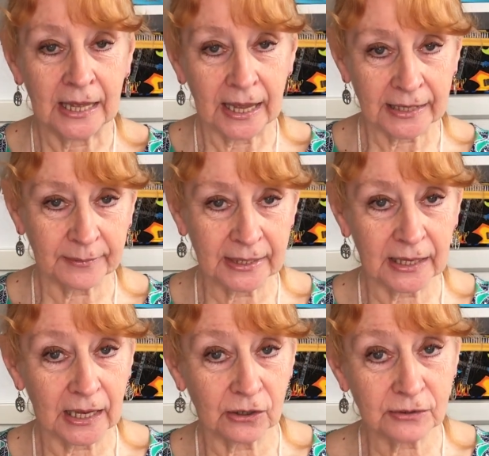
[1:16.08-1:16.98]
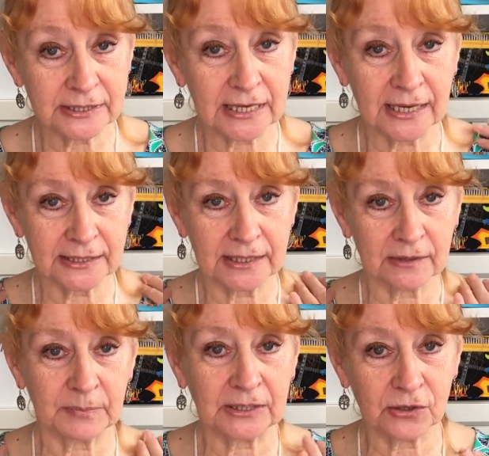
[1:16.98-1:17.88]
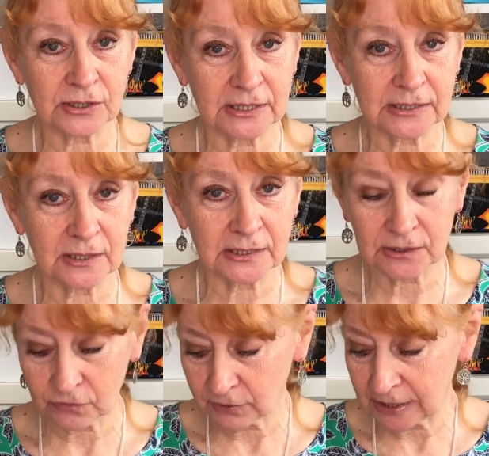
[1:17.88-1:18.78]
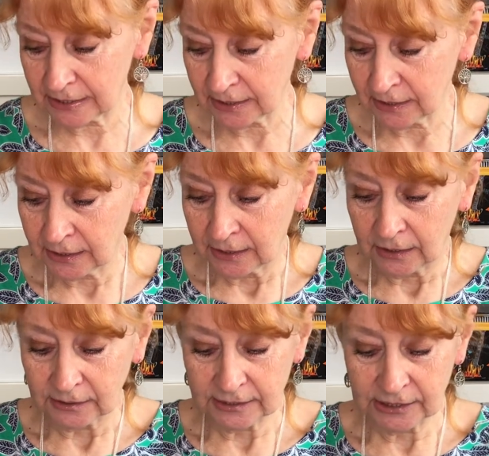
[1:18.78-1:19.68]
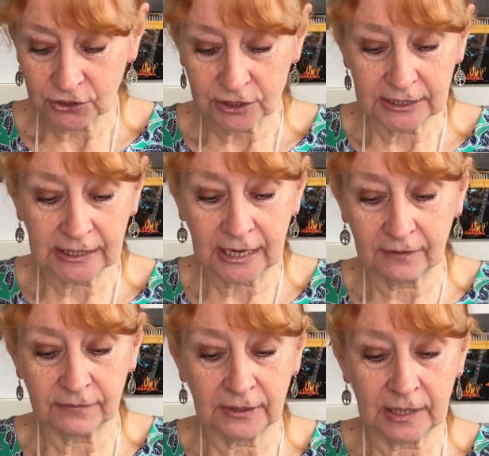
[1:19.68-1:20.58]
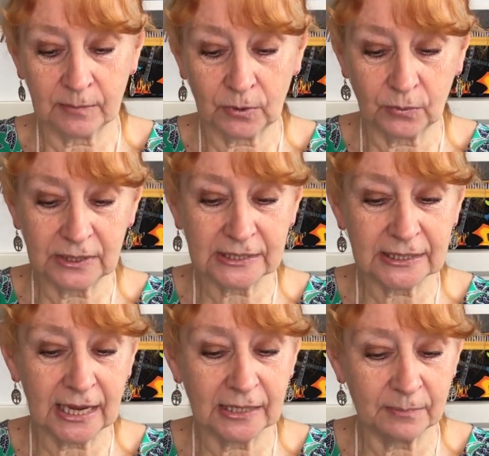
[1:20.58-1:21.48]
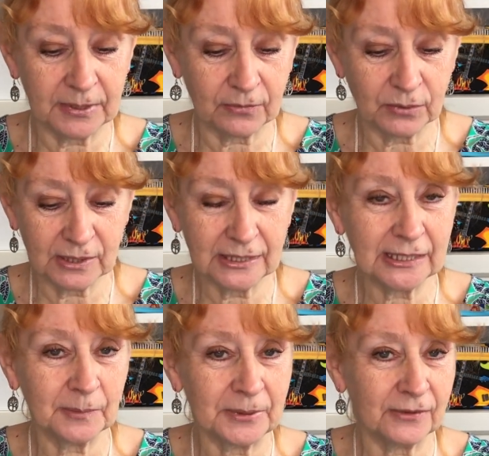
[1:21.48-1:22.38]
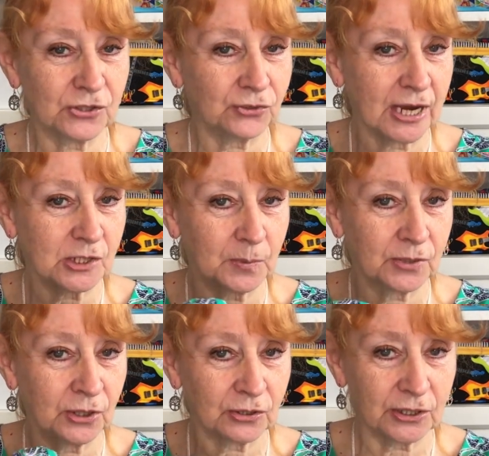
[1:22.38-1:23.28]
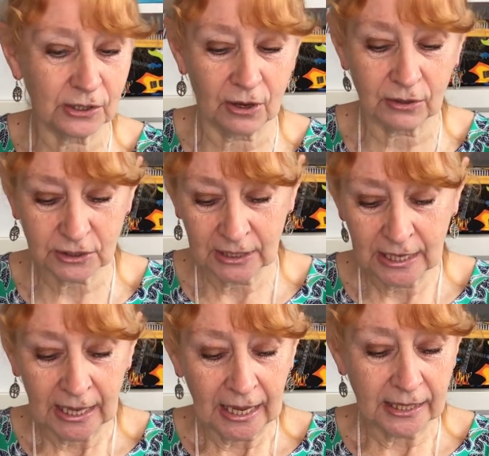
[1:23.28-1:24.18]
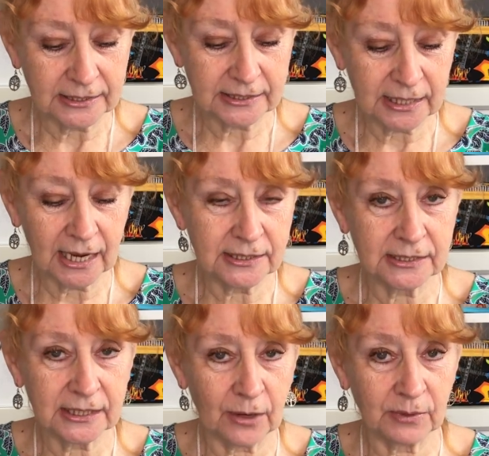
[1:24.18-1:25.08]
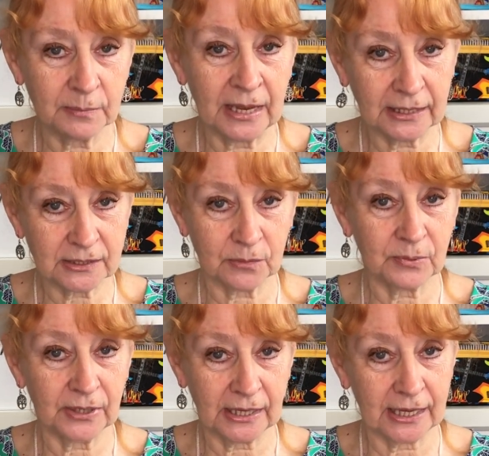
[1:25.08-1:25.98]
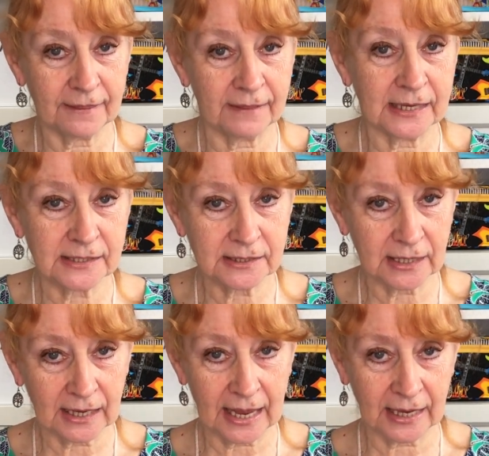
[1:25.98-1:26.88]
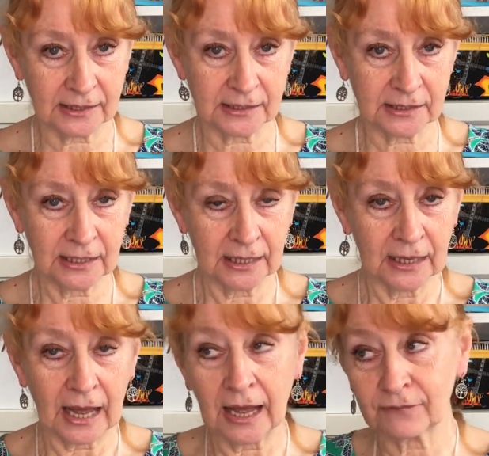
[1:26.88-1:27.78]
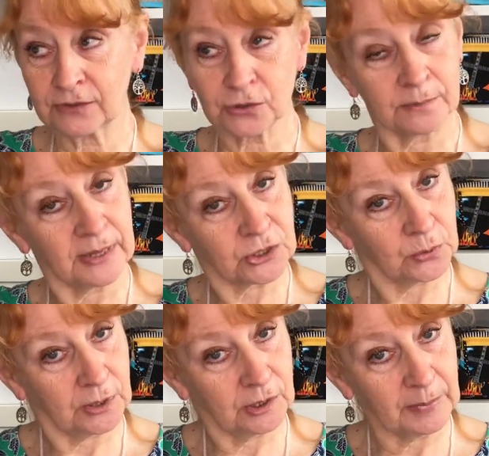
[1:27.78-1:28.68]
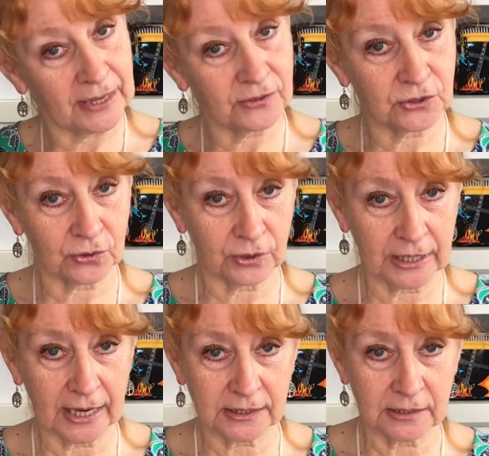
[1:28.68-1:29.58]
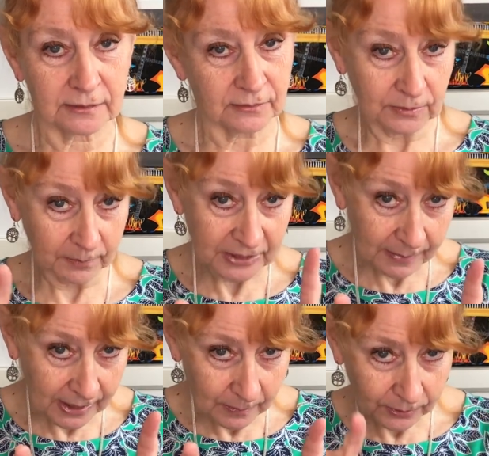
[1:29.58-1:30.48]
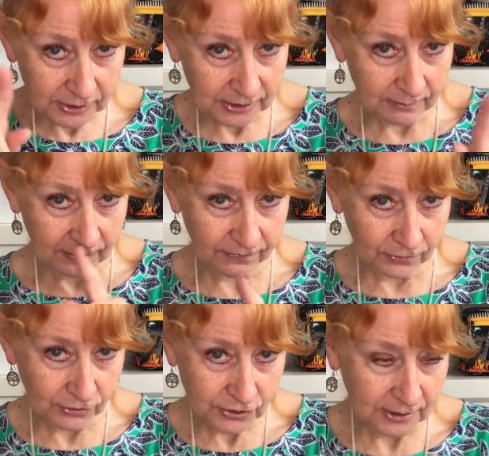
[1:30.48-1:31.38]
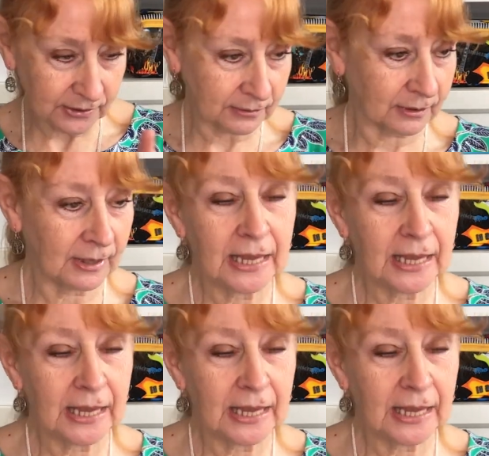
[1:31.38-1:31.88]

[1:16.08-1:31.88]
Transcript: Anyway, alongside it, because this is a really t-shirty kind of thing, but with a little bit of stretch, but not a lot, I decided I would make something in this, and I haven't done my twirl by the door yet, but I may put it in before, so I don't know.